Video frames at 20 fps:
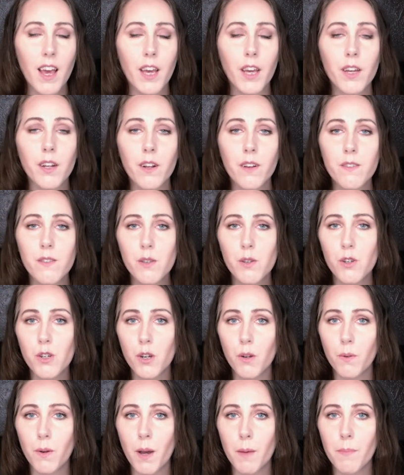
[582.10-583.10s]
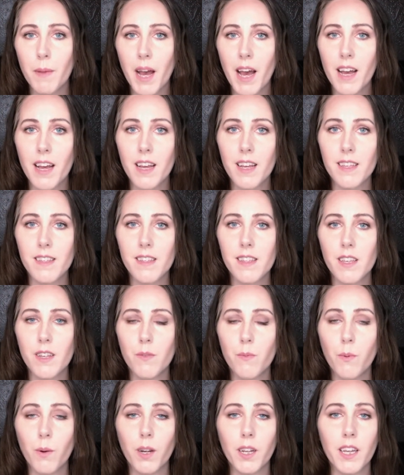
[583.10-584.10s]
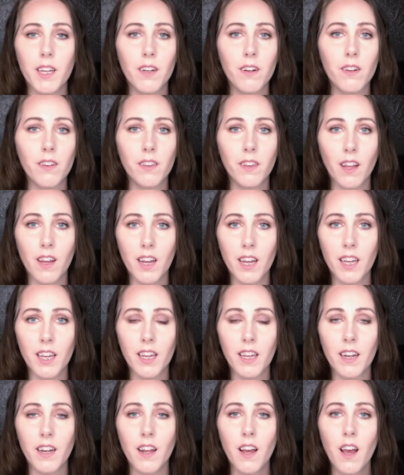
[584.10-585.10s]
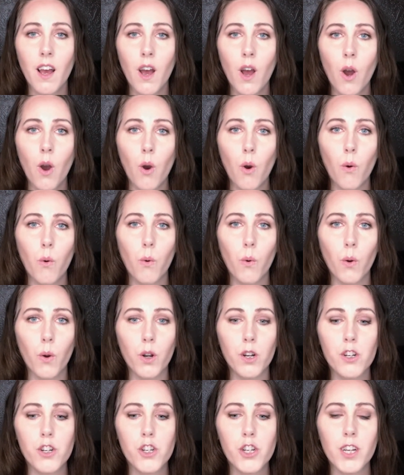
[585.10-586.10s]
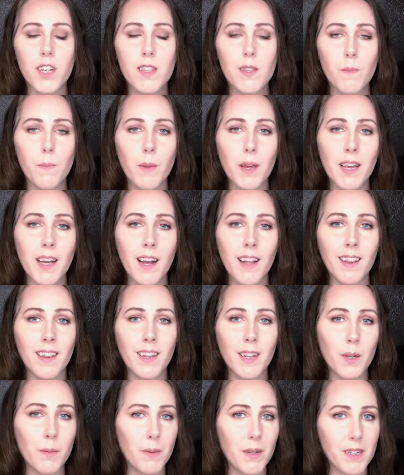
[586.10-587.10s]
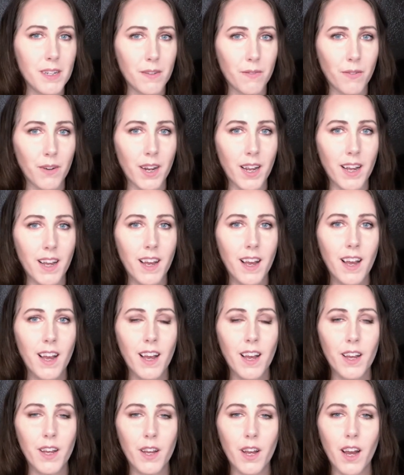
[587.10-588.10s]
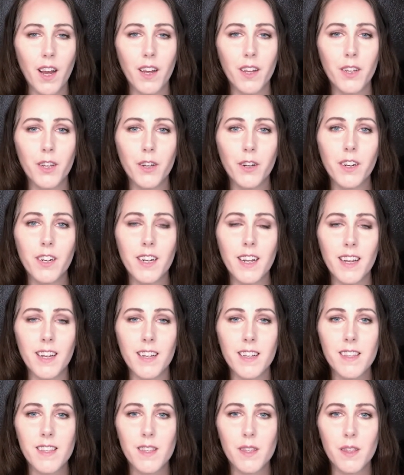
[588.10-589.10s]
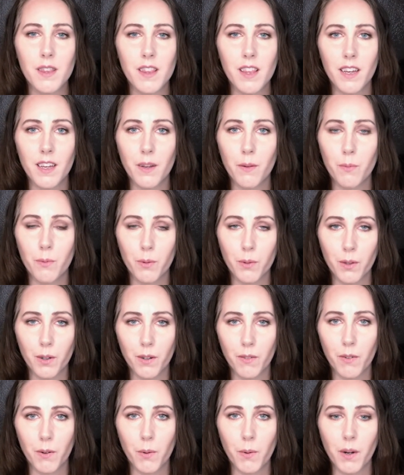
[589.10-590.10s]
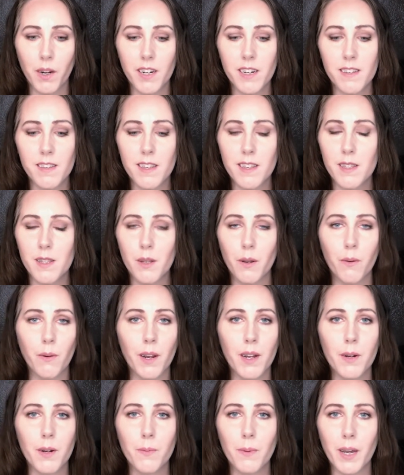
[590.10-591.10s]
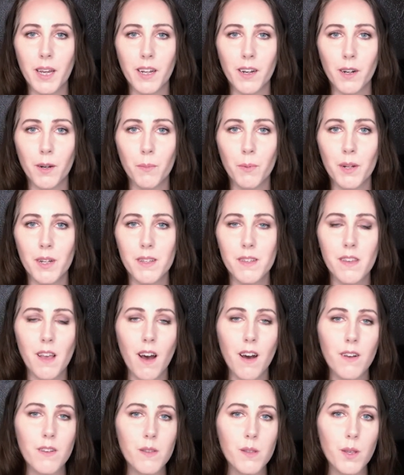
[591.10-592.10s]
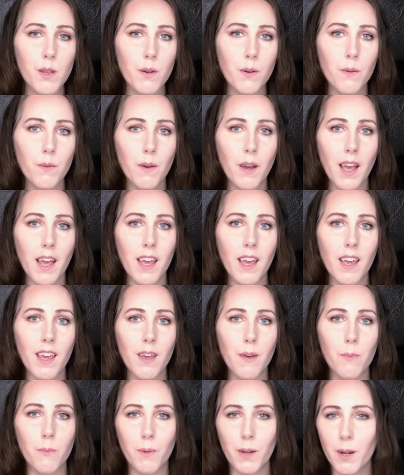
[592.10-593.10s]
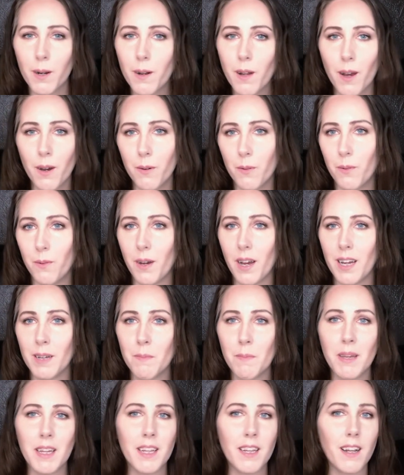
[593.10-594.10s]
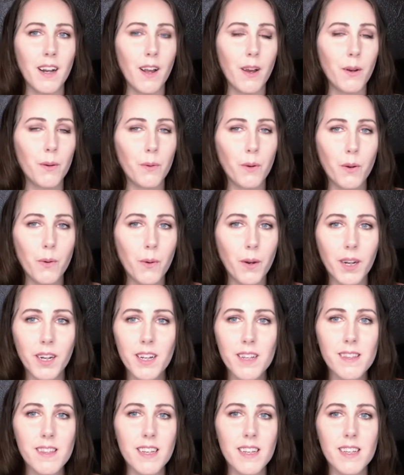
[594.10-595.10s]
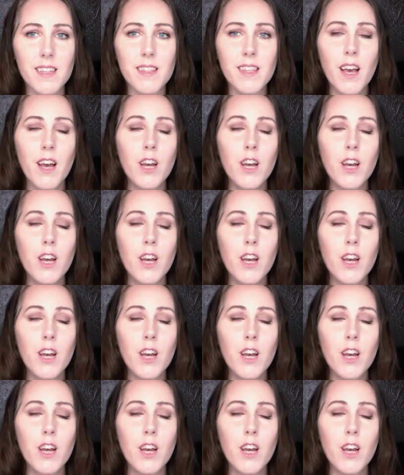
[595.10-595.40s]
It can also show up as working online or just being a little bit different. Uranus, the ruler of Aquarius, is a great awakener, but it's also a weirdo. I mean, Aquarius is